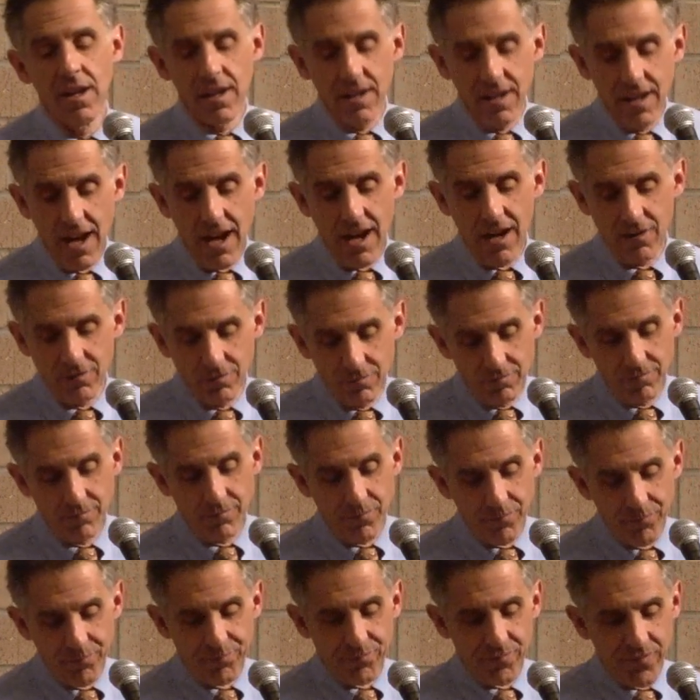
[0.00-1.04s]
Now,
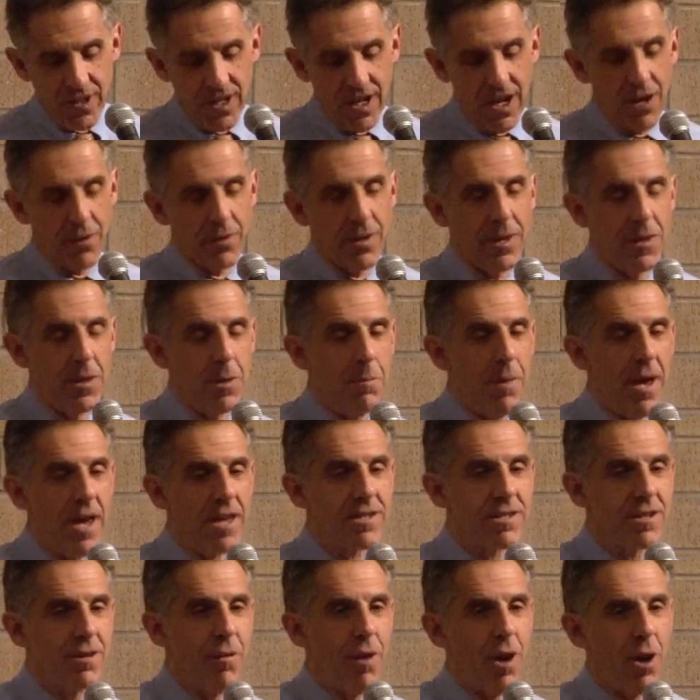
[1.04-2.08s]
you know, in the
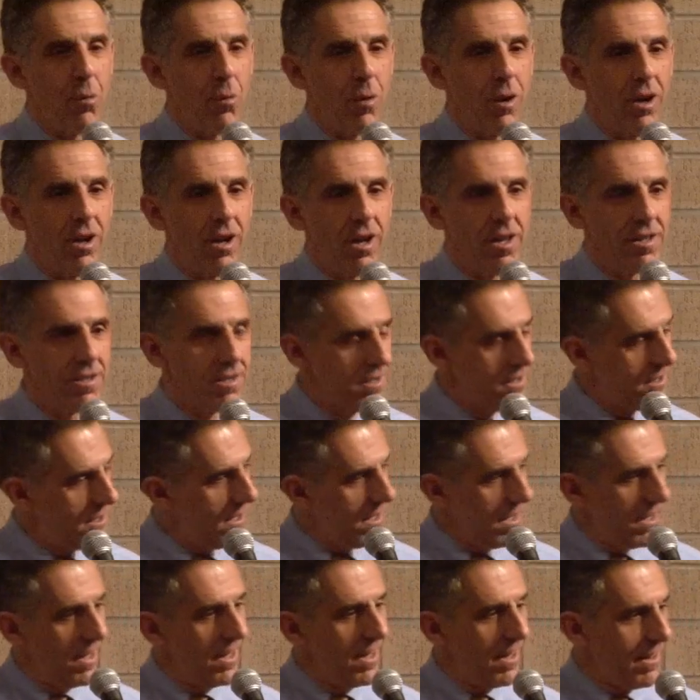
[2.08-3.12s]
best of all worlds,
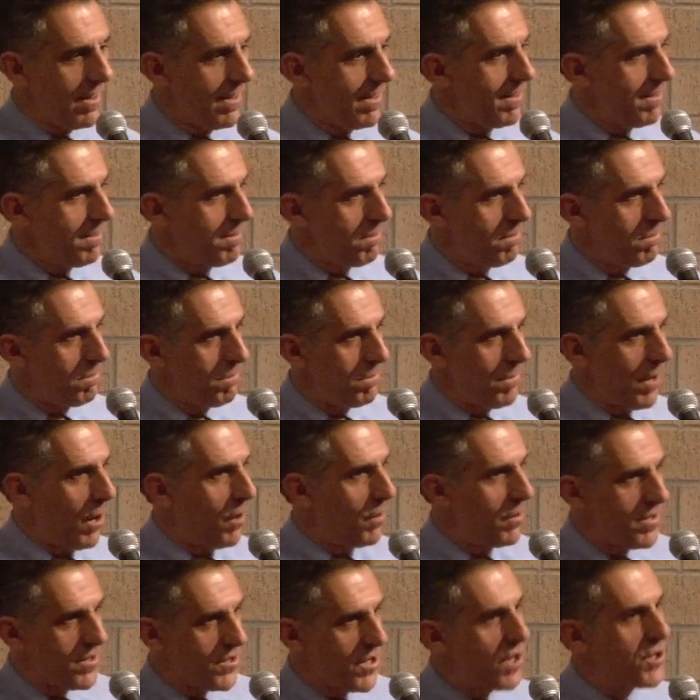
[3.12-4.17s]

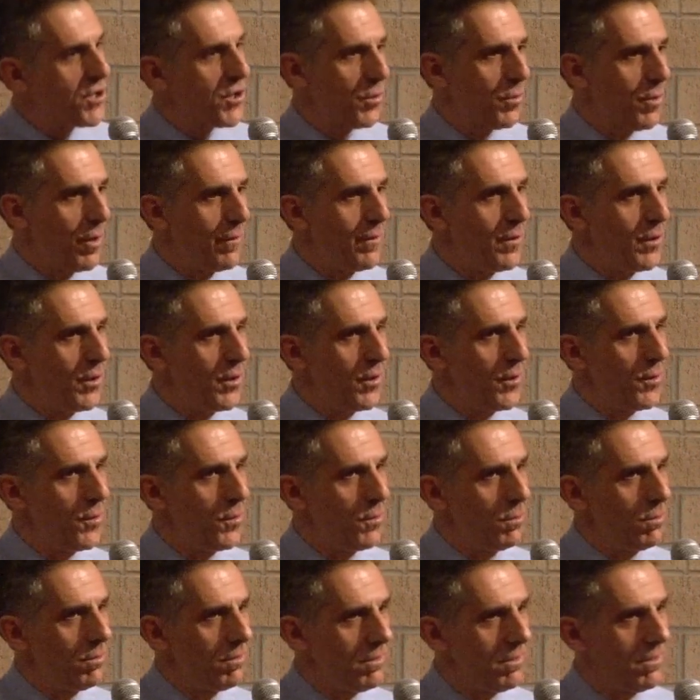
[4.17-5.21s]
such a
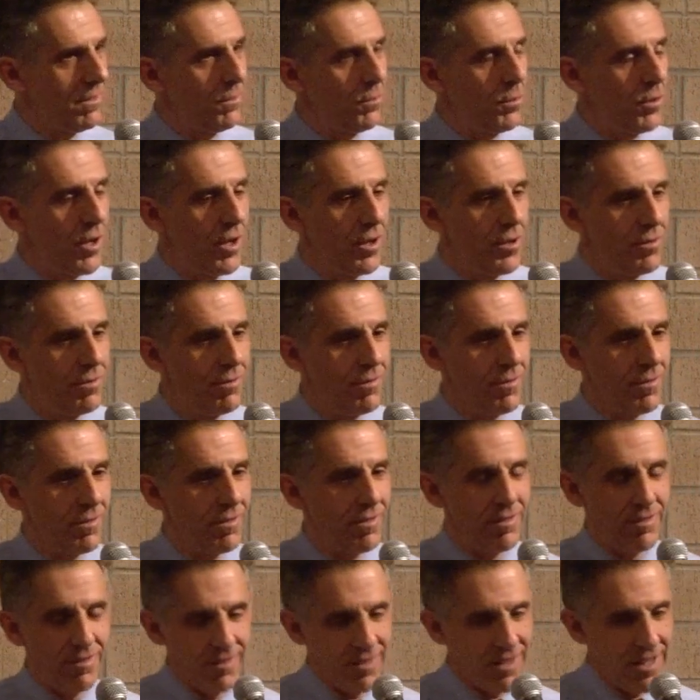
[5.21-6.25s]
review would,
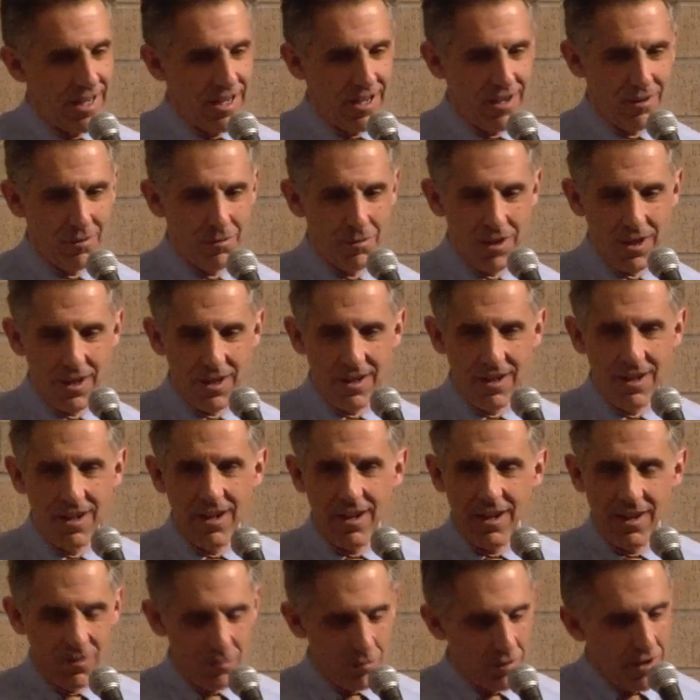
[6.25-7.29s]
you know,
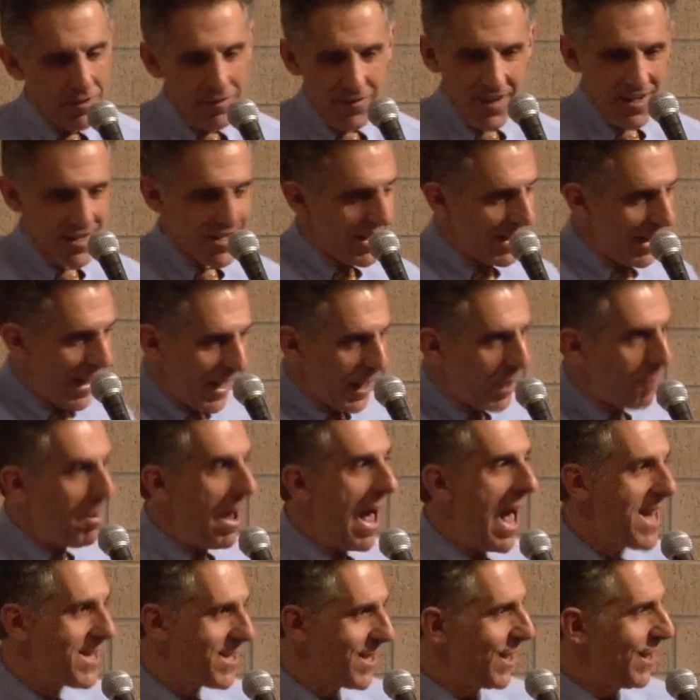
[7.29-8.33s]
revisit like a
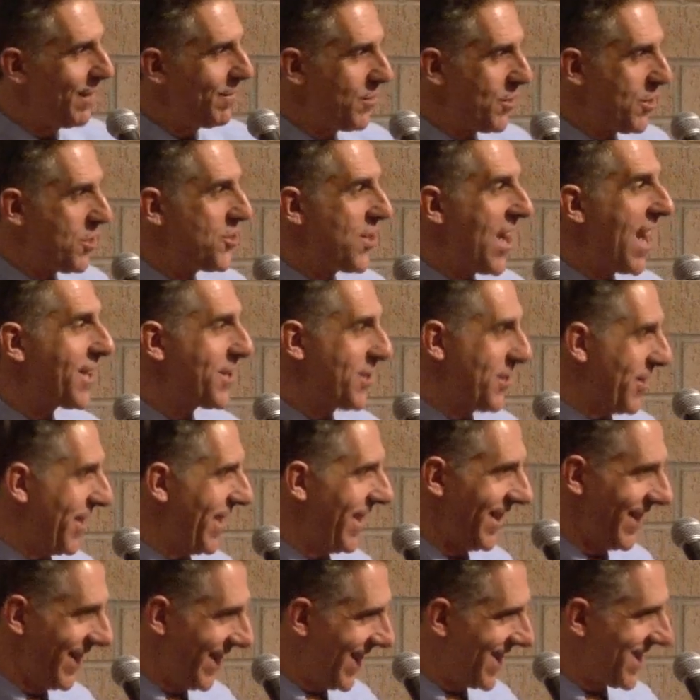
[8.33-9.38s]
positive
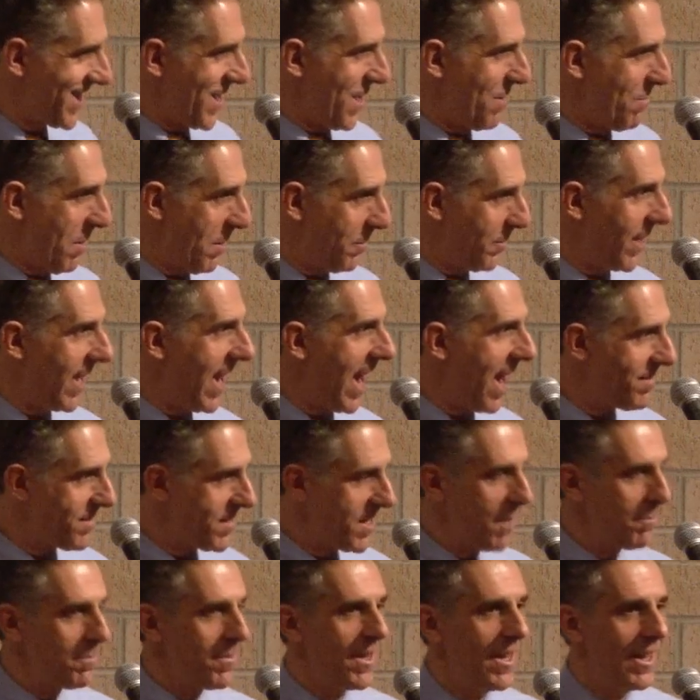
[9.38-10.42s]
trajectory, and someone would have
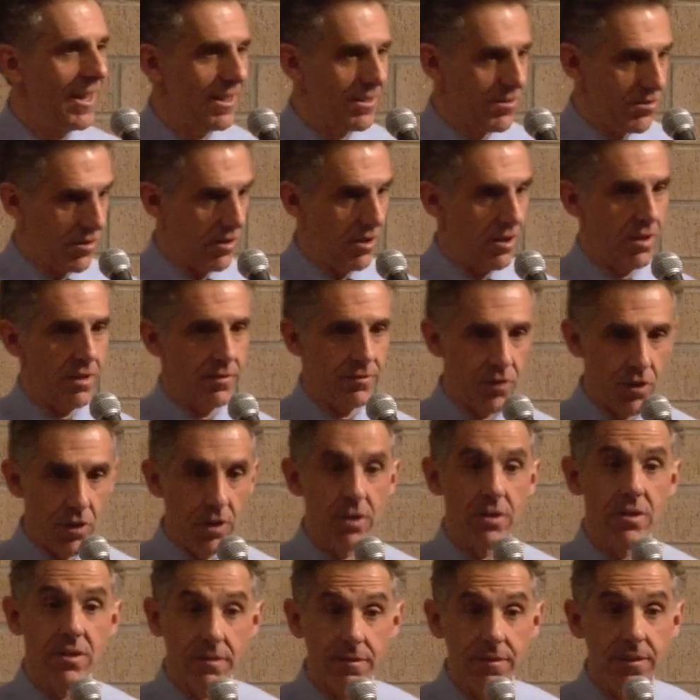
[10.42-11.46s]
something sort of
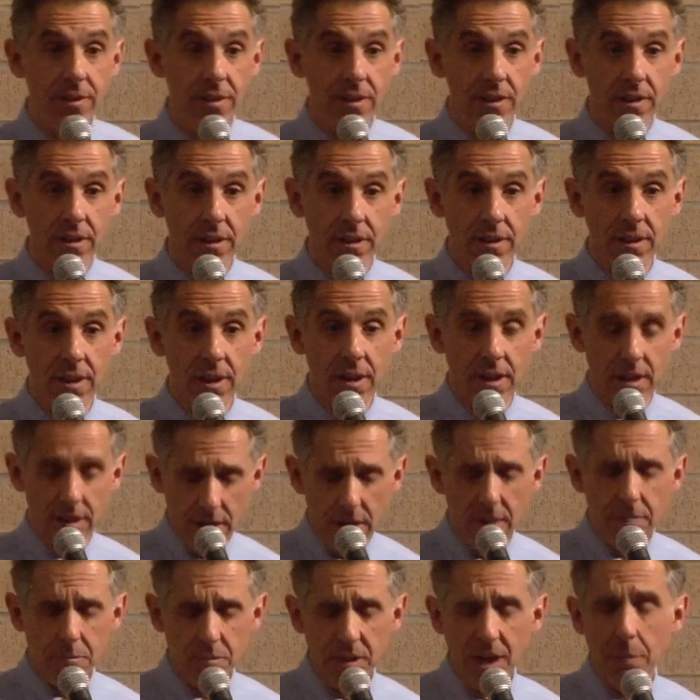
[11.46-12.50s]
good to feel,
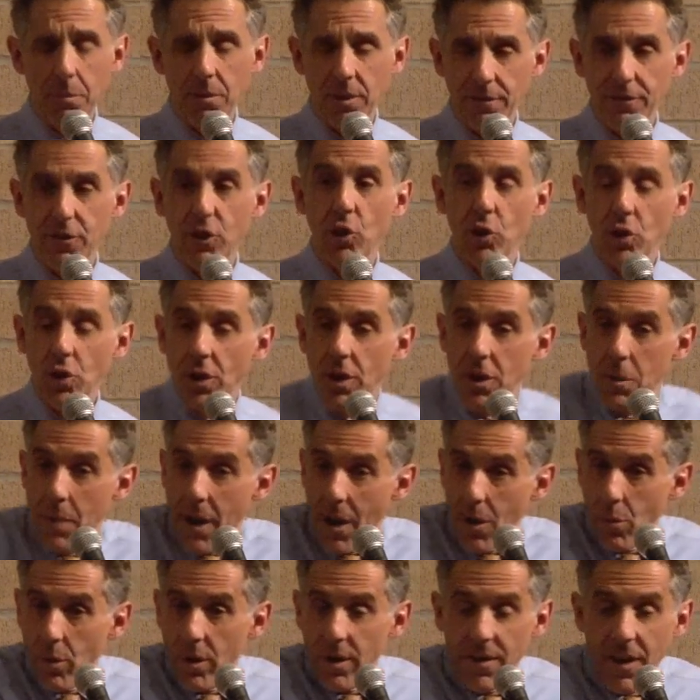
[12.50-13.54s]
be able to feel good
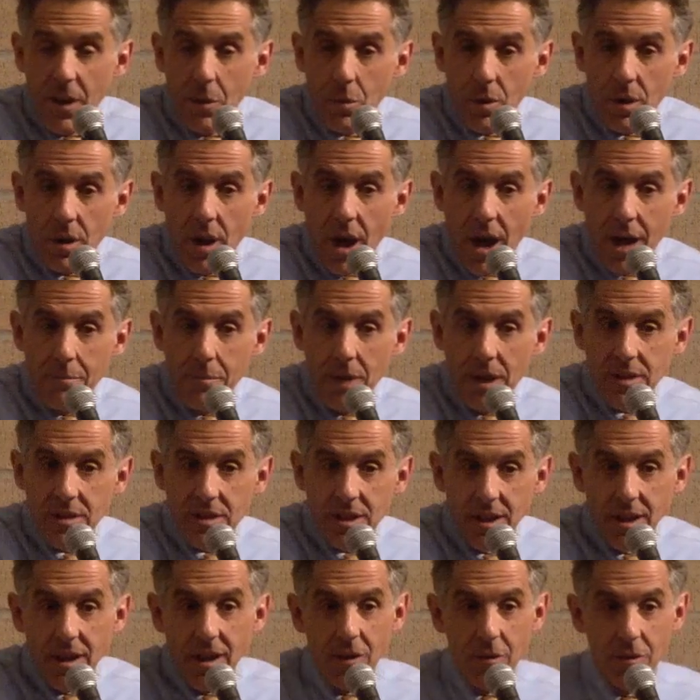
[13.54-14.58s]
about where they were 9 months
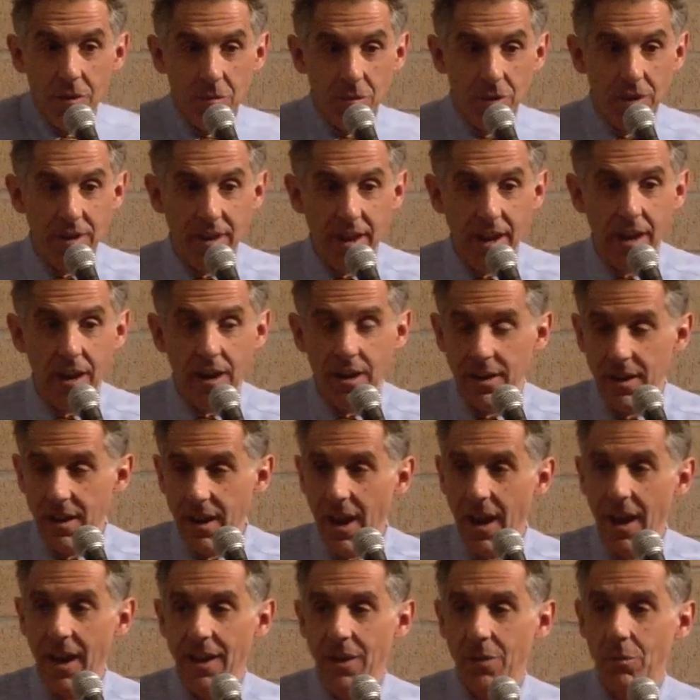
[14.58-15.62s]
ago and where they are
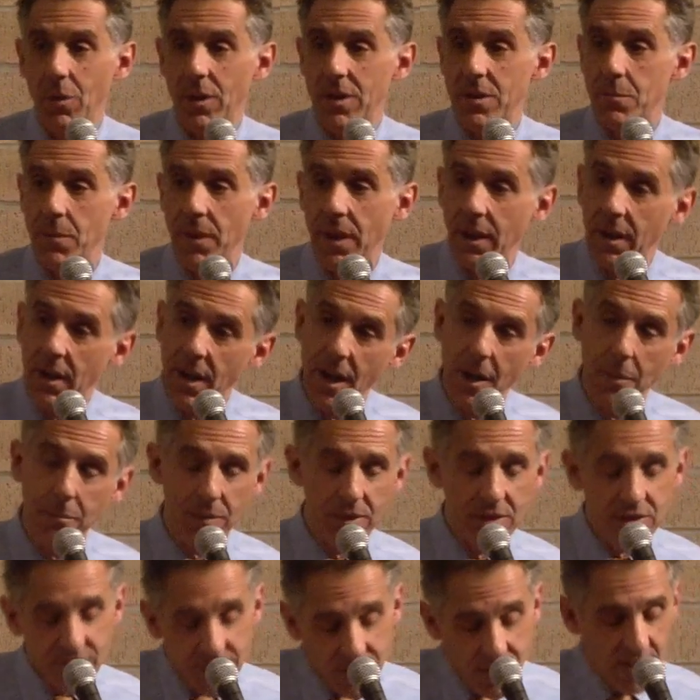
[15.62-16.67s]
today and what's been
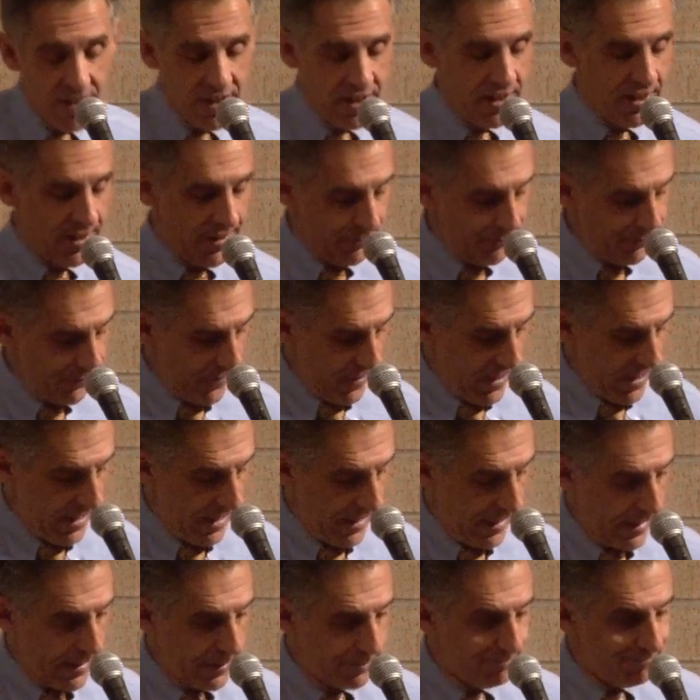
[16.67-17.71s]
accomplished.
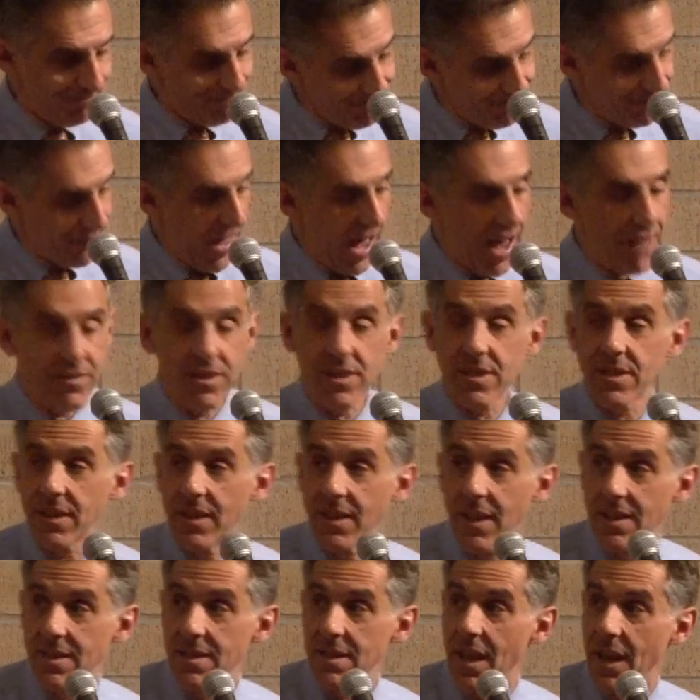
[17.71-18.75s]
Obviously,
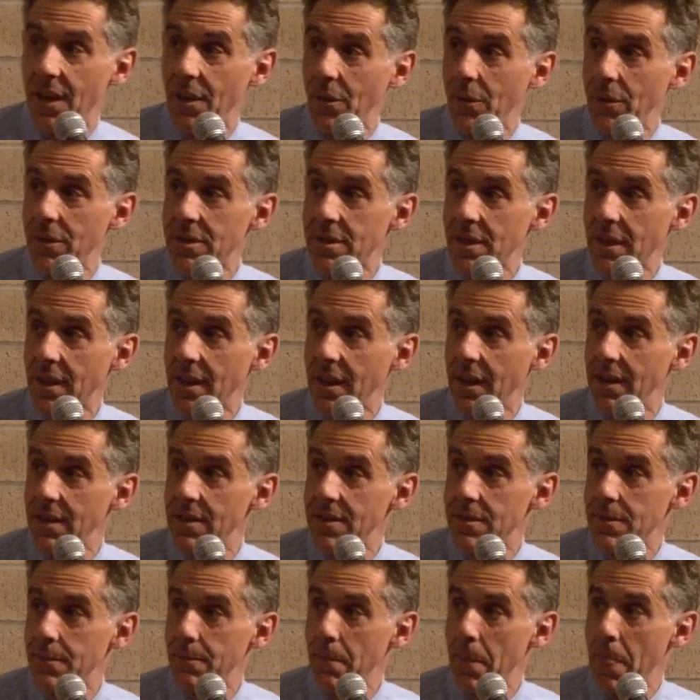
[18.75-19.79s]
that's not always the
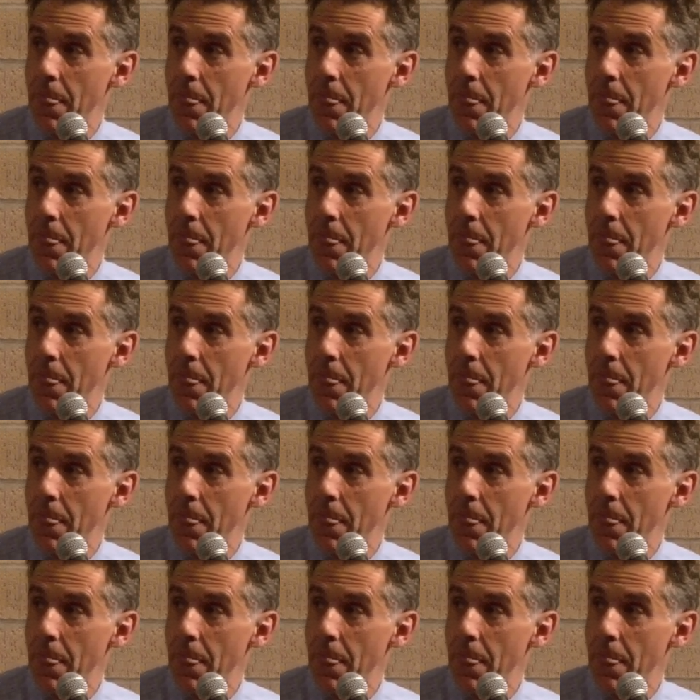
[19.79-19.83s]
case.